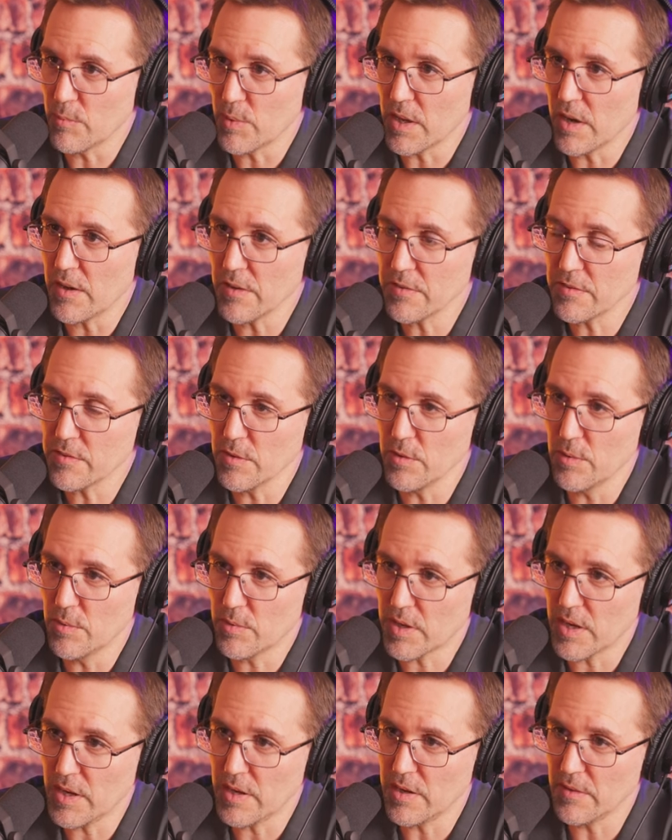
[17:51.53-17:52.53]
we also
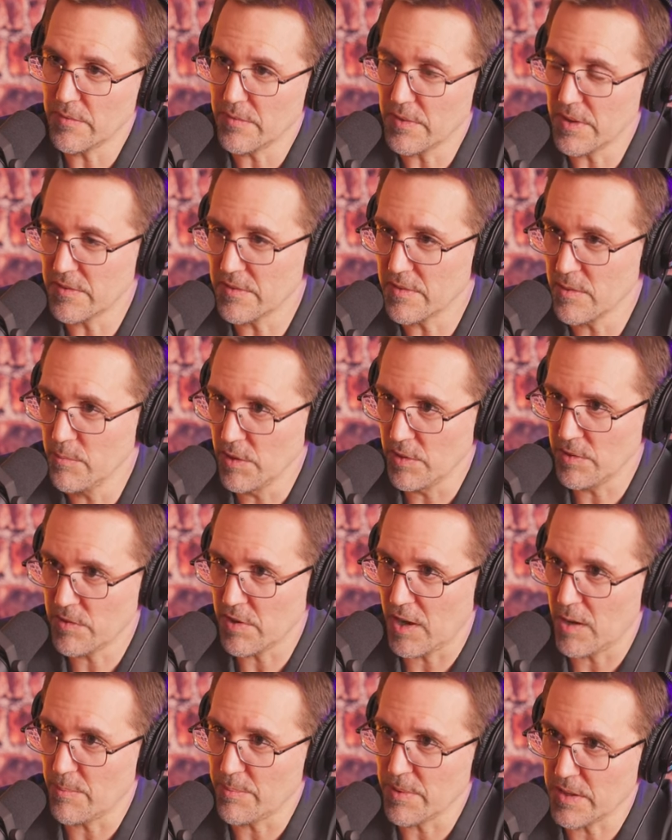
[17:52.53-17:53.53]
kind of a similar
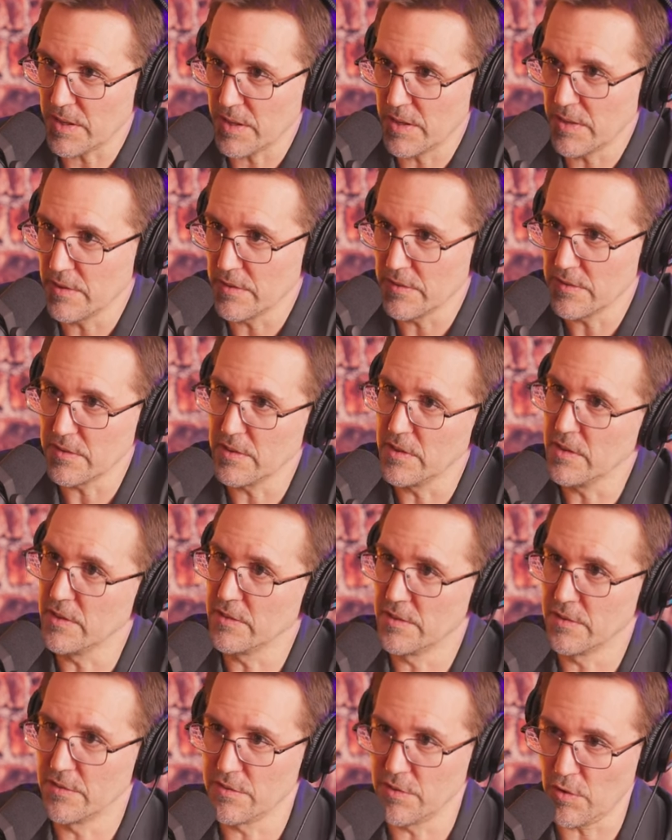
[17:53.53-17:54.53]
topic is a
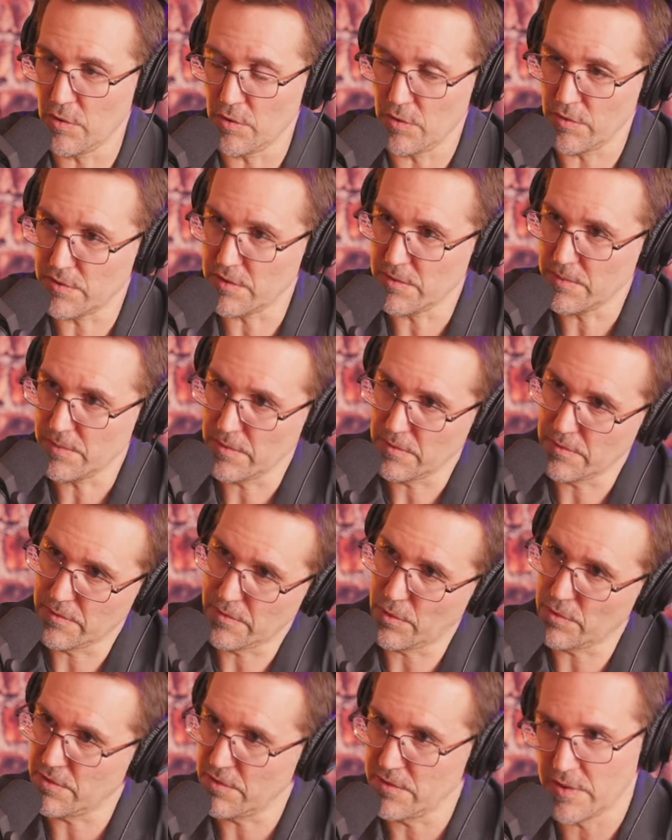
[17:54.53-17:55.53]
dessert yes.
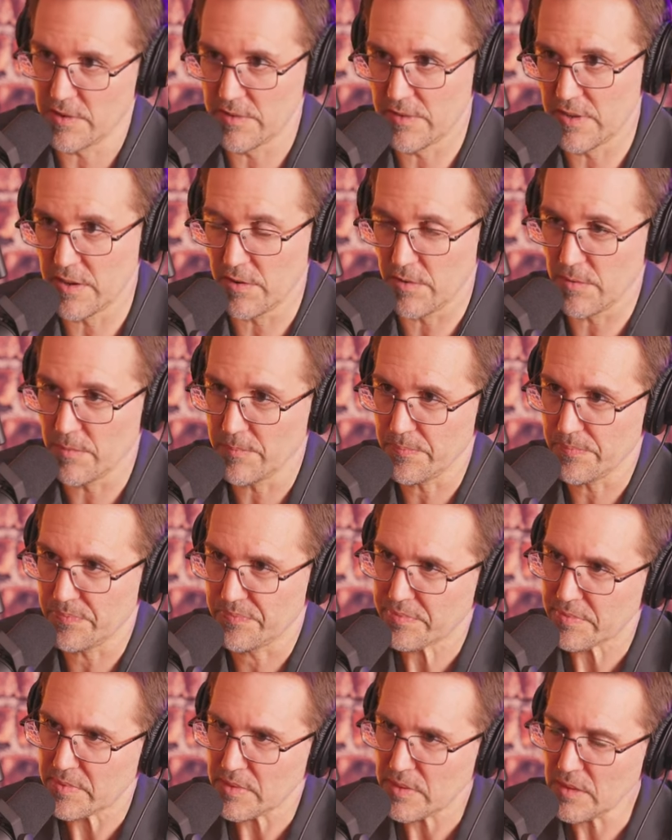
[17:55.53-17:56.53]
versus a dinner,
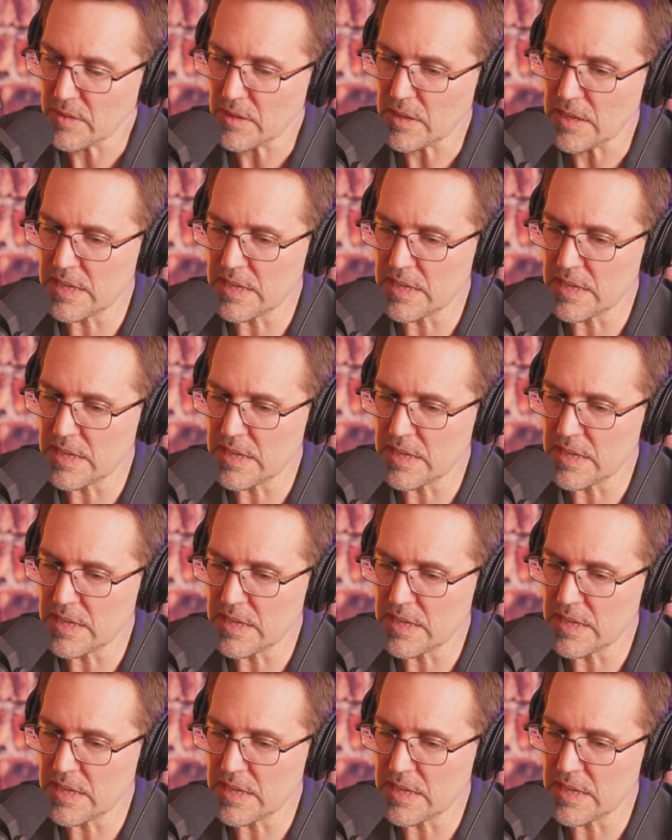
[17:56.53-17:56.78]
right?